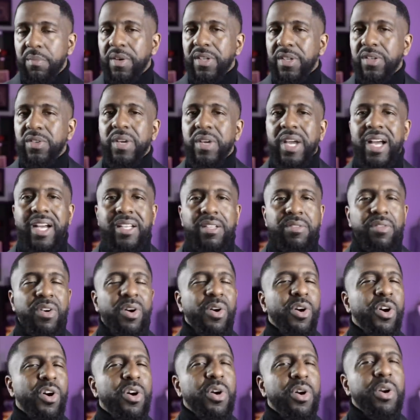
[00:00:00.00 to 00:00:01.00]
but you guys have
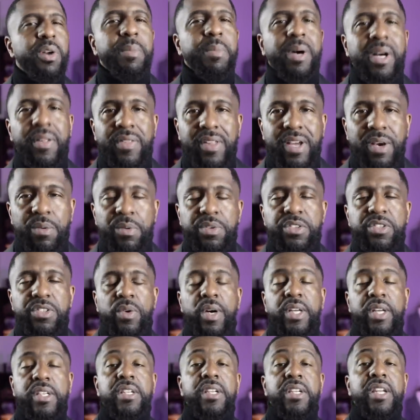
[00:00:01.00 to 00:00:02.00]
all heard about that one, so
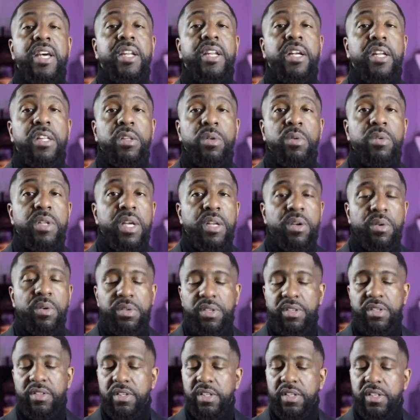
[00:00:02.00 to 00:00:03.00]
I did not include that on
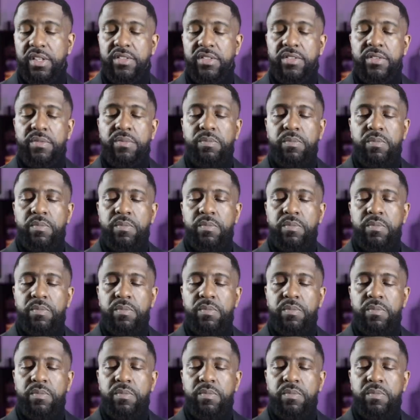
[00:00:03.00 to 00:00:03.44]
this list.